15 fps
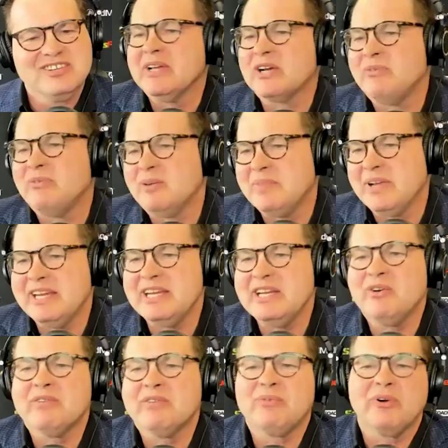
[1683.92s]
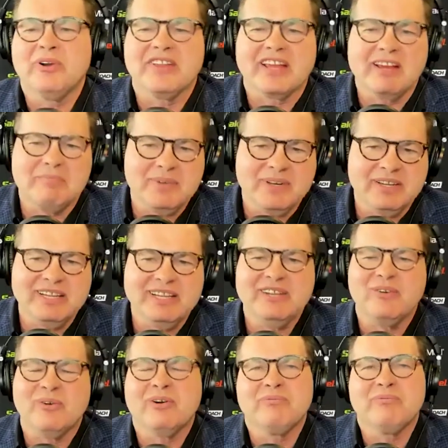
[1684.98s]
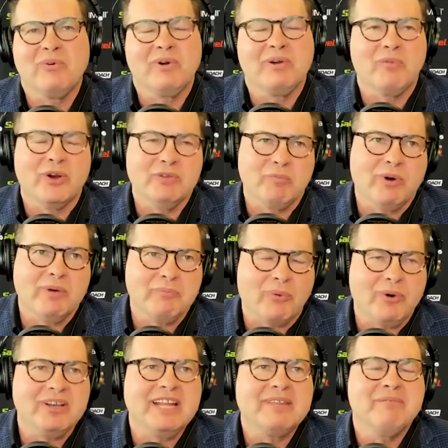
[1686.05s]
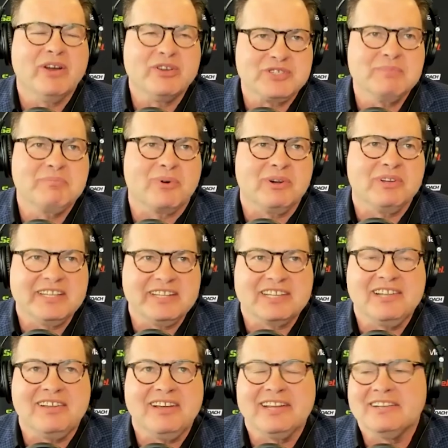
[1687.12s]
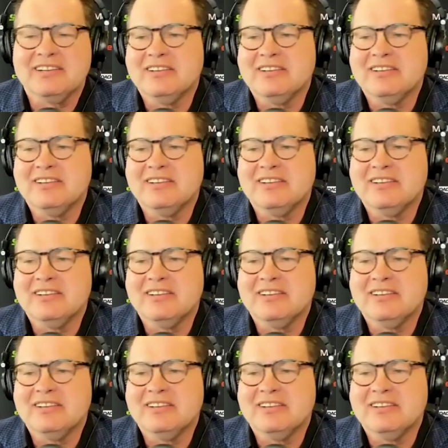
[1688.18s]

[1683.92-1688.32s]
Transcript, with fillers: well-being, or for the company, or for more, more yeah. importantly, most importantly, the client.